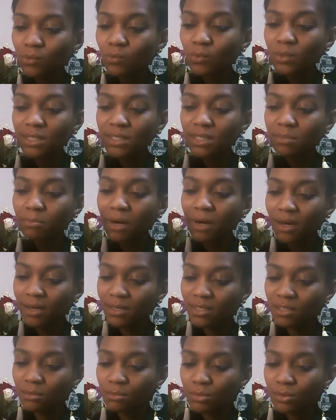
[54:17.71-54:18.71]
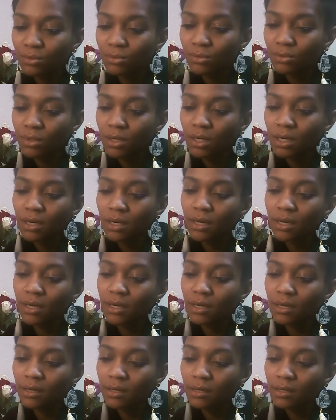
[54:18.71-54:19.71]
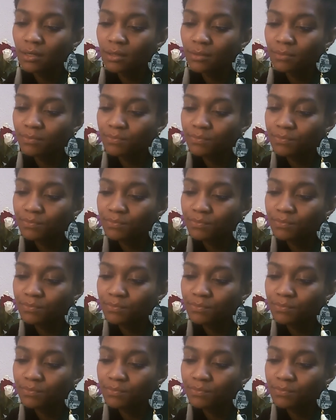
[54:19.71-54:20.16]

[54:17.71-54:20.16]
What's possible. And